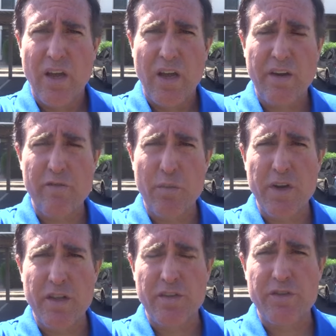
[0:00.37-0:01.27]
Hi
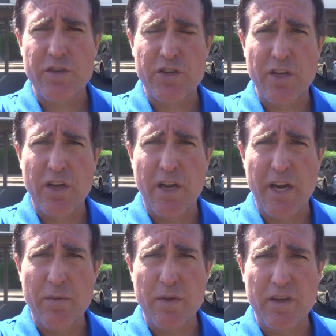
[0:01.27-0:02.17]
everybody, this is Sean
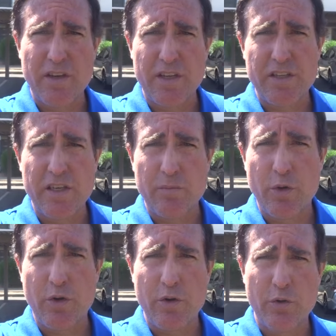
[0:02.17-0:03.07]
Heideman, designated
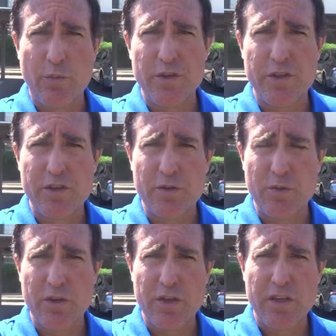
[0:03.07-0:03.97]
broker with Position
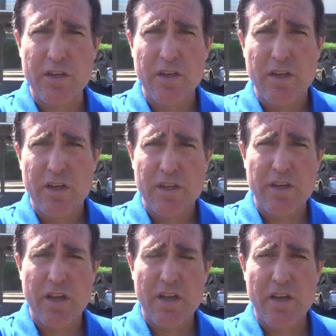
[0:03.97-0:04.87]
Realty.
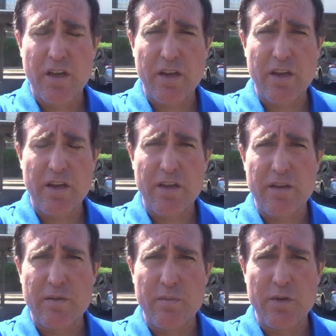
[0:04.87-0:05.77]
Today I
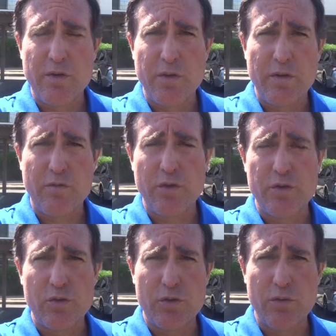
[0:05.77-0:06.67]
am doing a
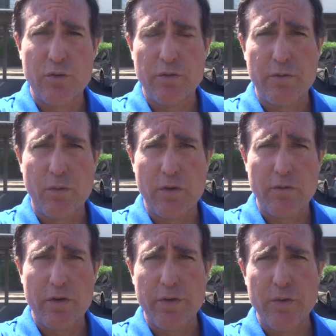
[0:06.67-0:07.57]
virtual tour for one of
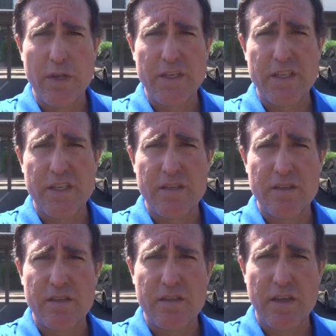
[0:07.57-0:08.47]
our new
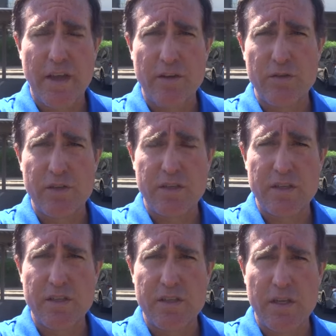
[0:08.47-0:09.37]
listings. The address
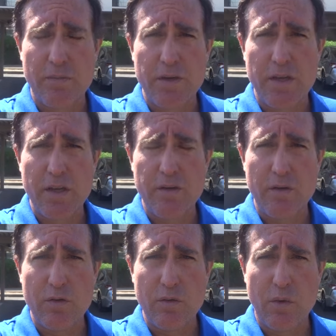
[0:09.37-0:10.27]
is
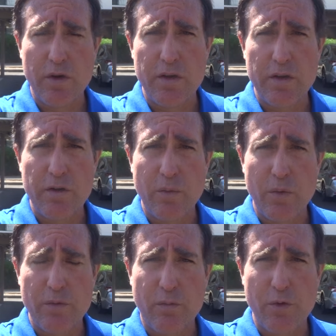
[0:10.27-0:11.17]
7801
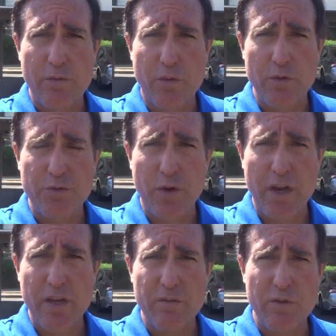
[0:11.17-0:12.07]
North 44th
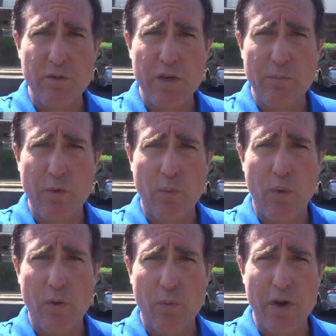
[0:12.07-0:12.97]
Drive, unit number
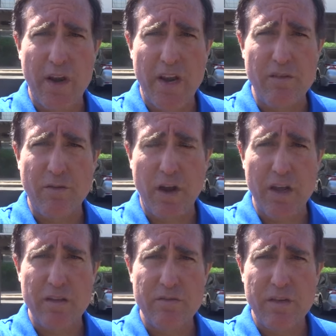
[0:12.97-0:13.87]

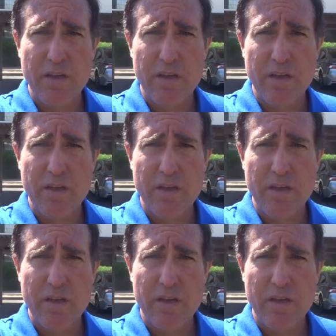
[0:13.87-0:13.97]
1185